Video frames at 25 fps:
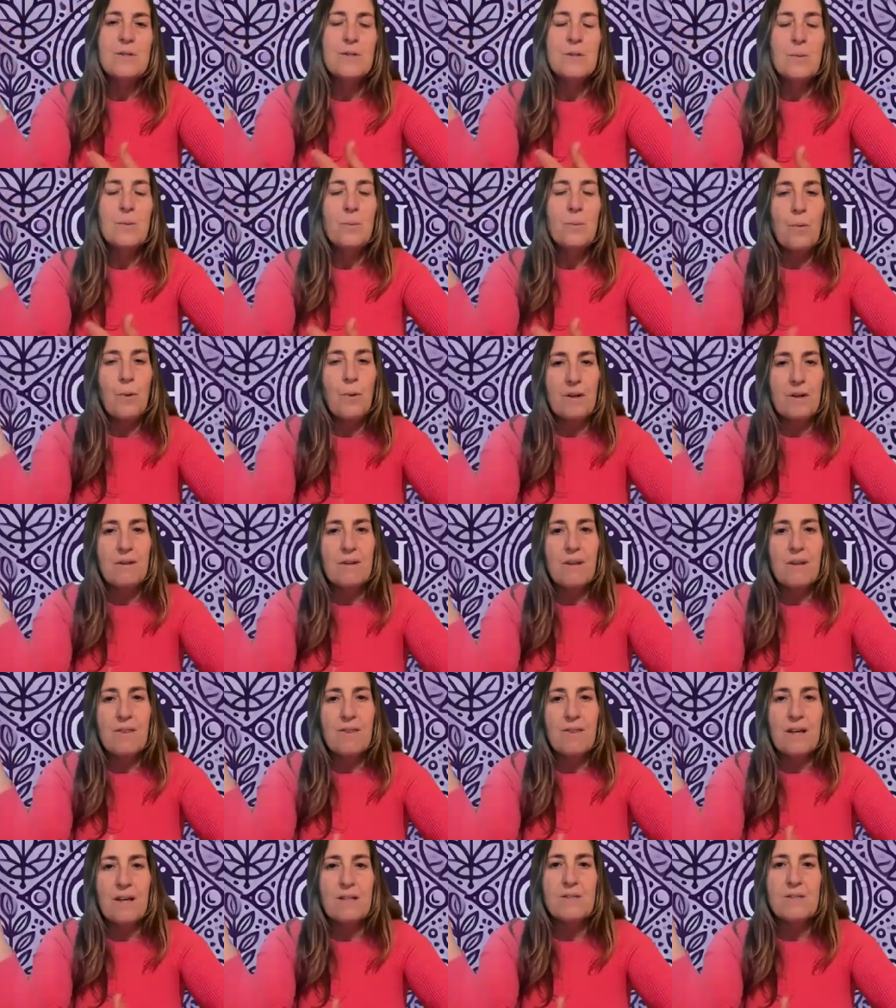So one of the
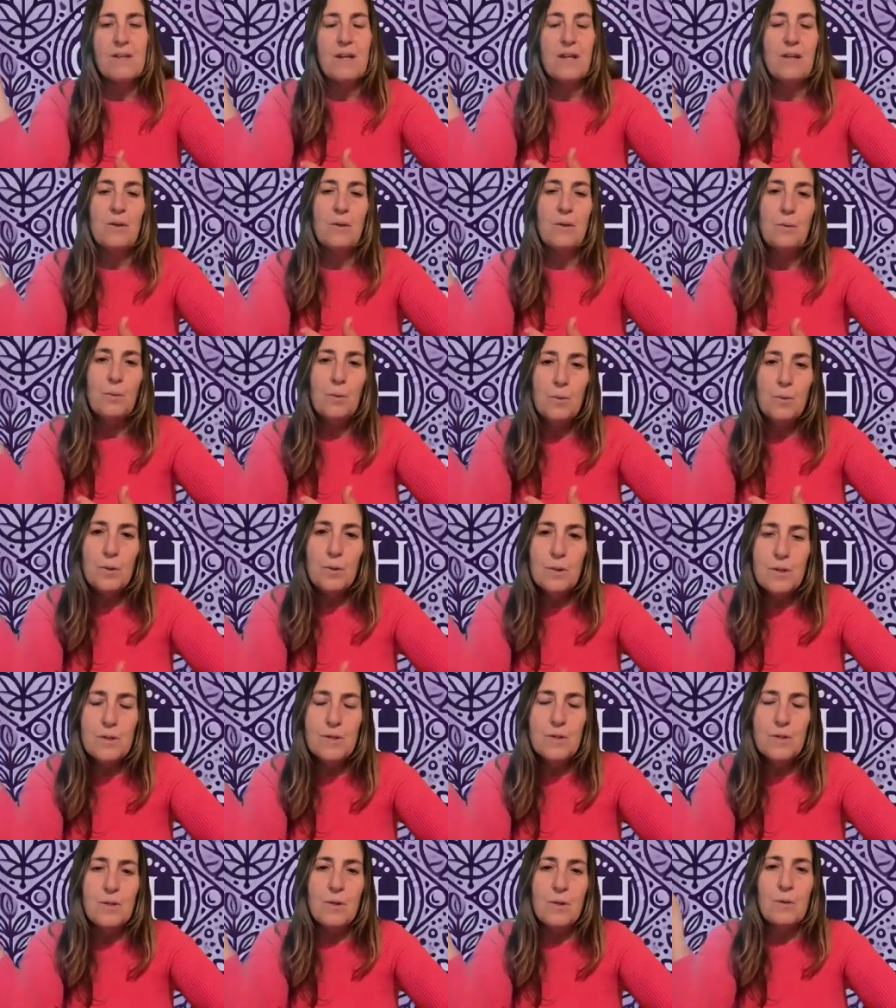things that you could
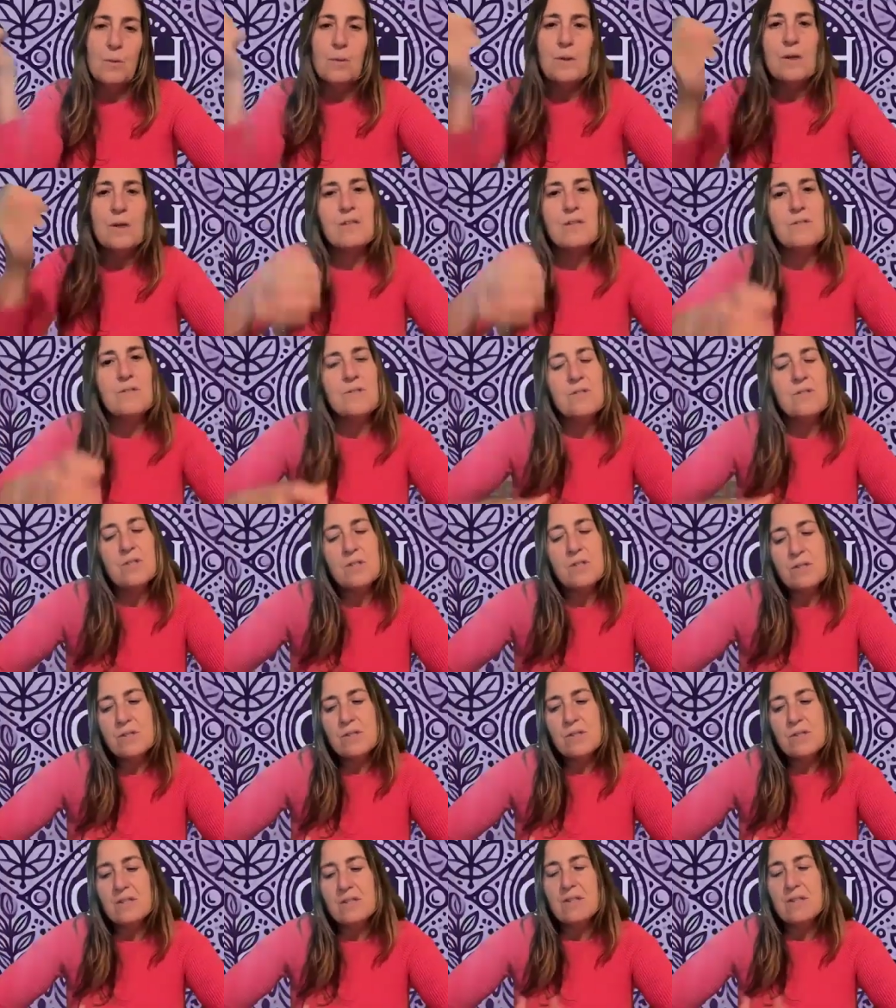do is
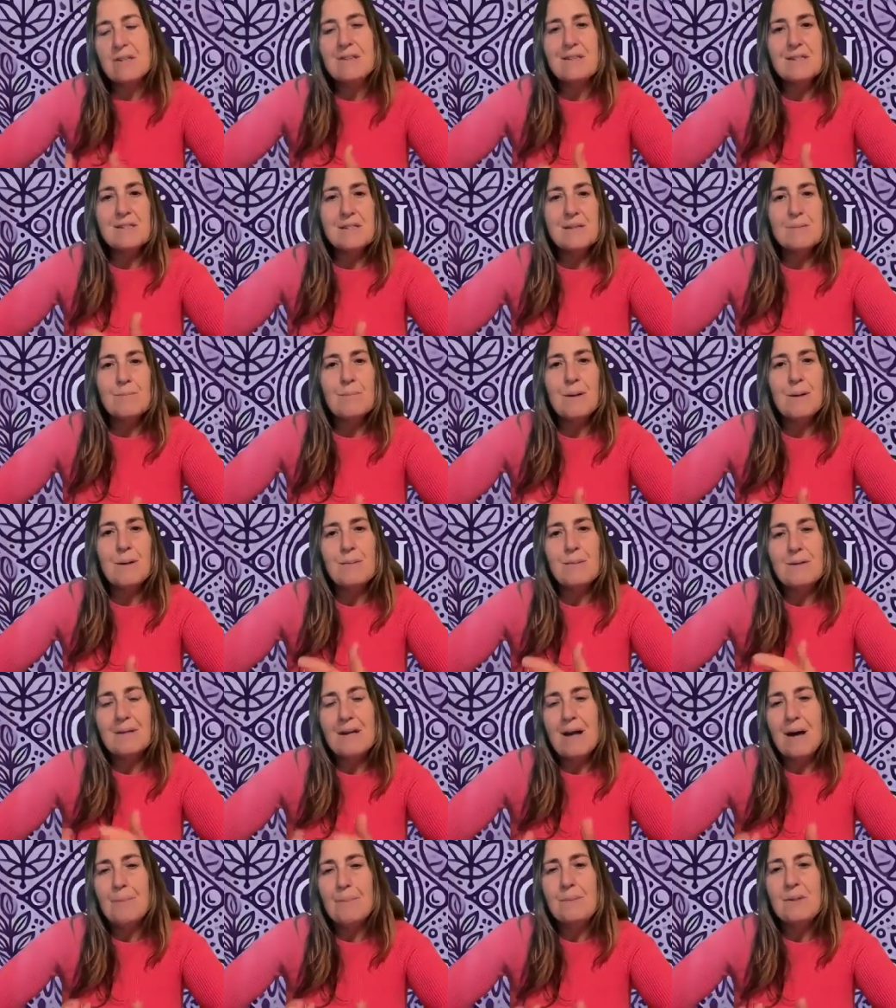just, and this might
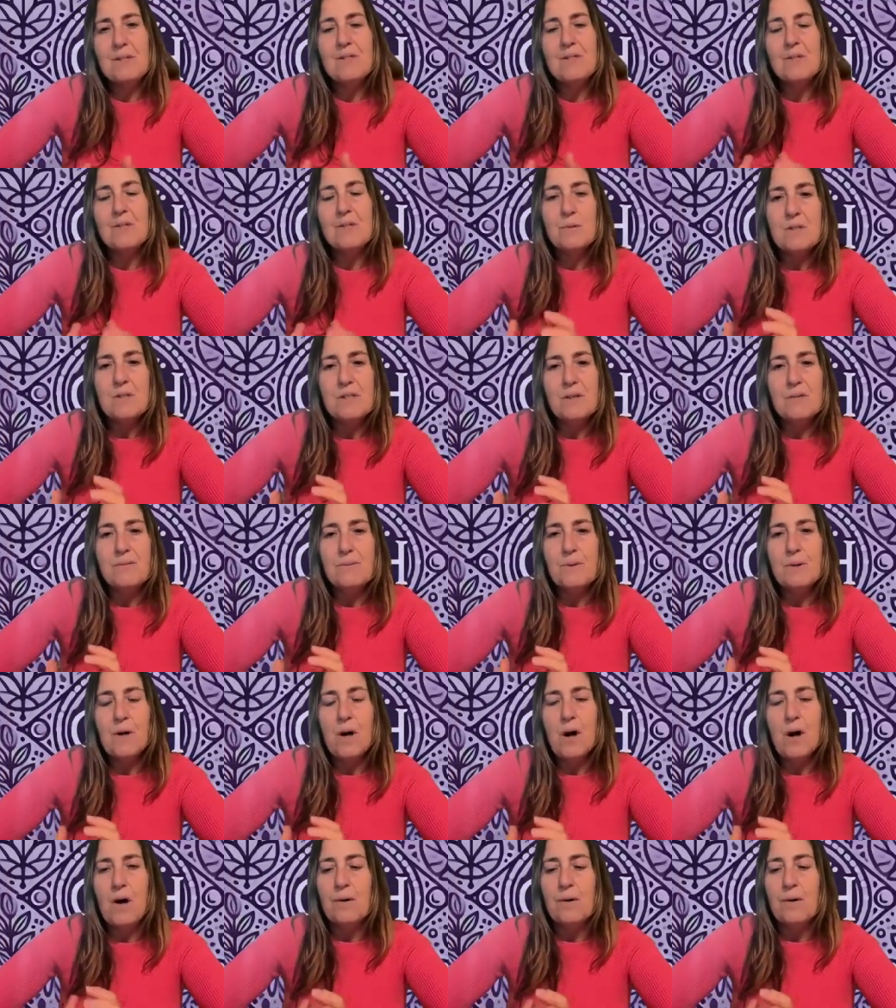not be too
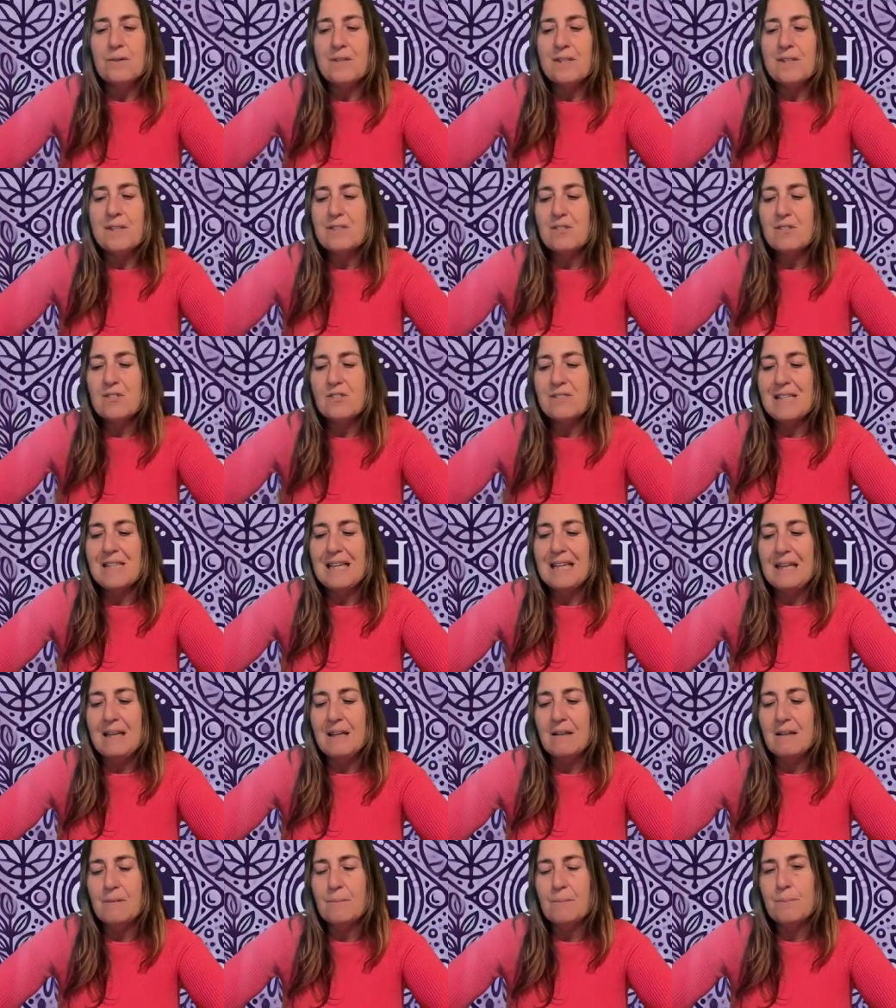difficult, is just
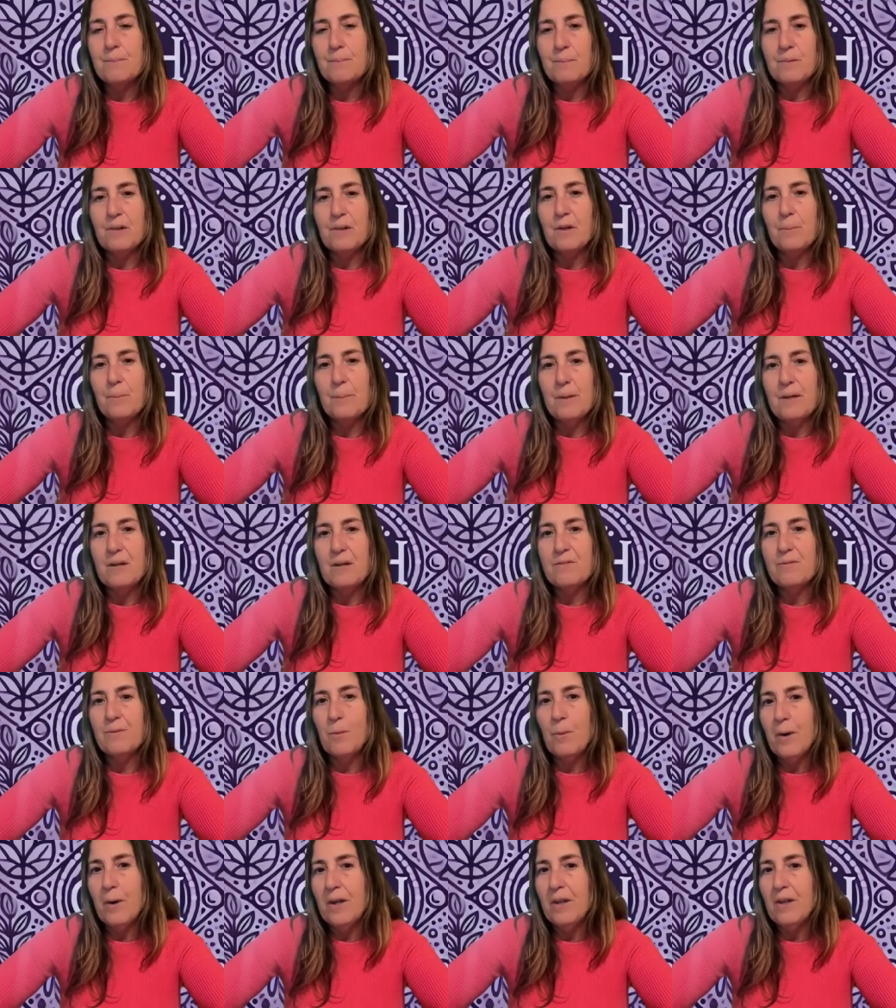heat a little bit
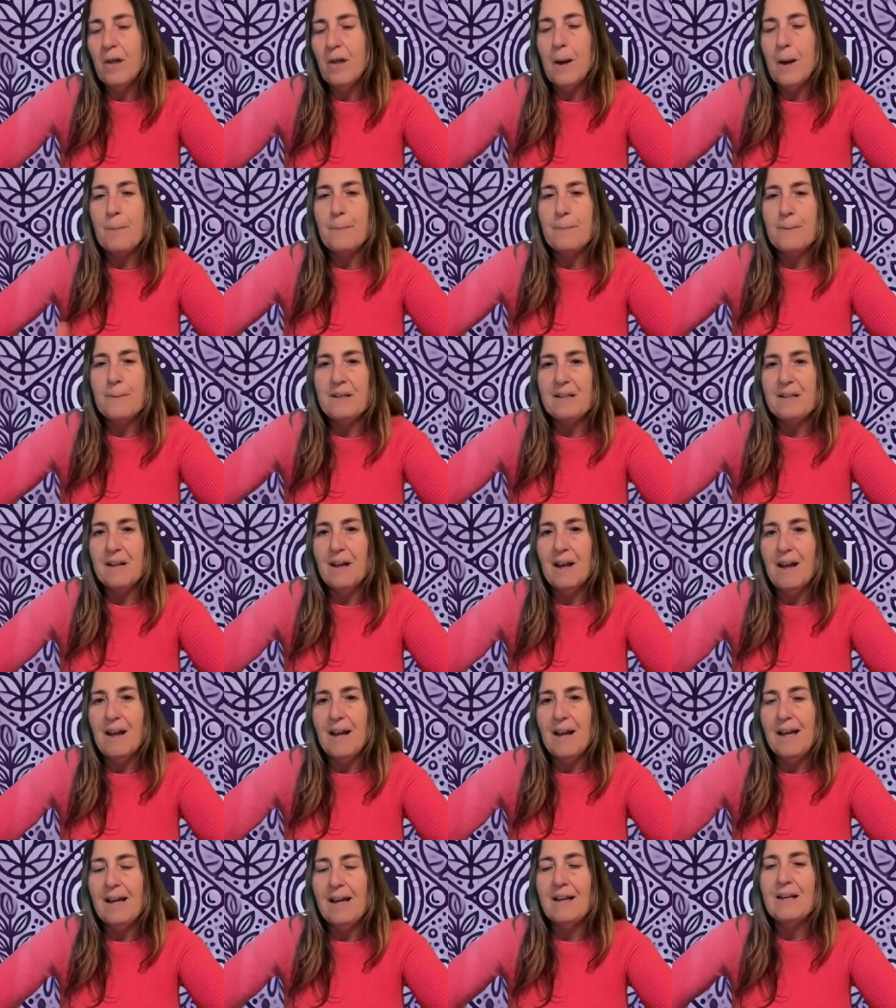of oil up at
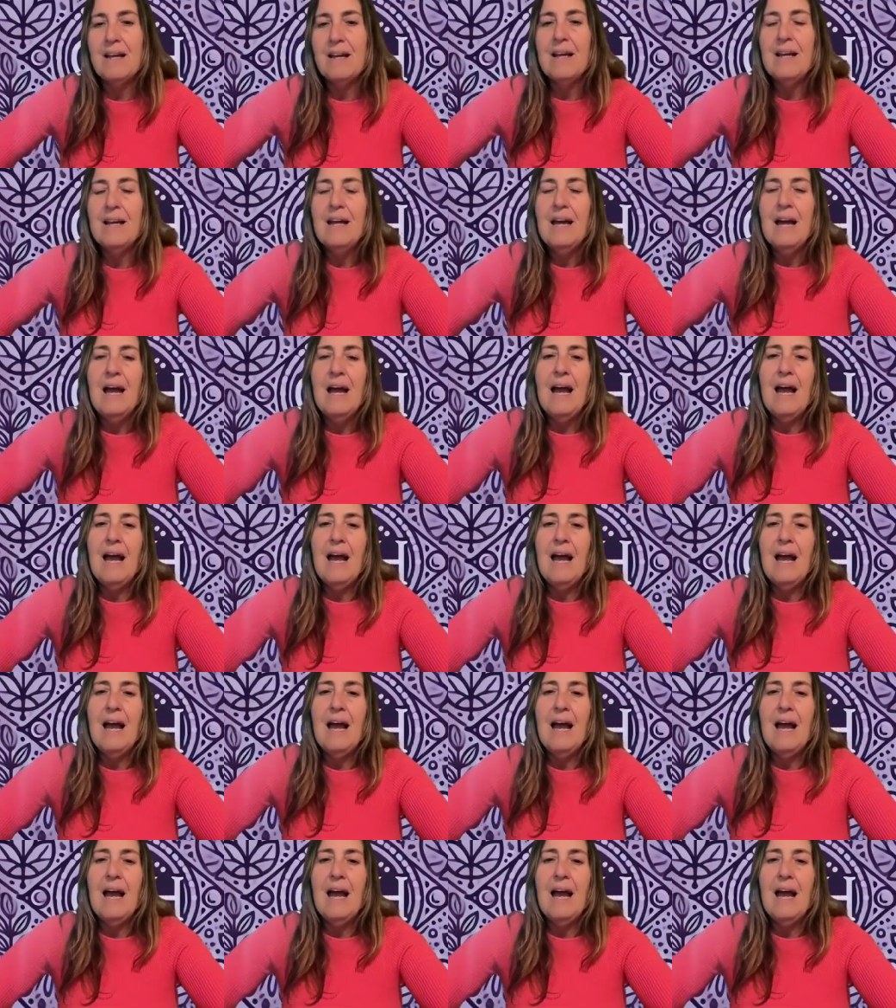night